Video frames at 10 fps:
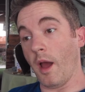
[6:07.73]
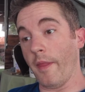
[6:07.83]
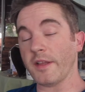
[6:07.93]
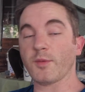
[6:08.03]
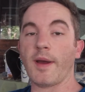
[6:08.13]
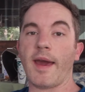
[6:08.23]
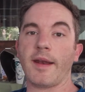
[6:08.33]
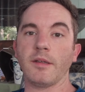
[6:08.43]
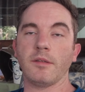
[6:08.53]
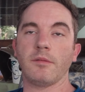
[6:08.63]
That's why I
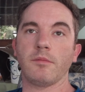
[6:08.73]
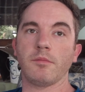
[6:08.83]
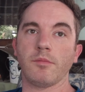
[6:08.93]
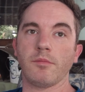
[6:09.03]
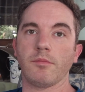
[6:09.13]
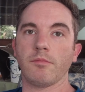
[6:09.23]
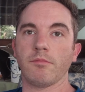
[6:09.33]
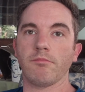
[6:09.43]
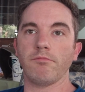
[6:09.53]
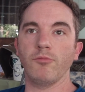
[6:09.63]
added
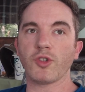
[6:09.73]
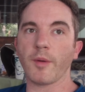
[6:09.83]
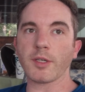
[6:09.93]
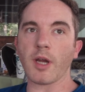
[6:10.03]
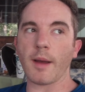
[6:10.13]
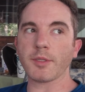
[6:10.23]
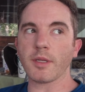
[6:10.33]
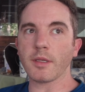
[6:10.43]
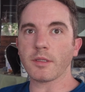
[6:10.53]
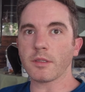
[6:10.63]
so much
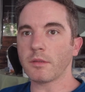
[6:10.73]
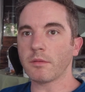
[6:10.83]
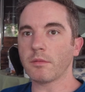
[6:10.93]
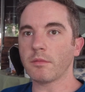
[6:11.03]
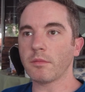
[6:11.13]
hops to this.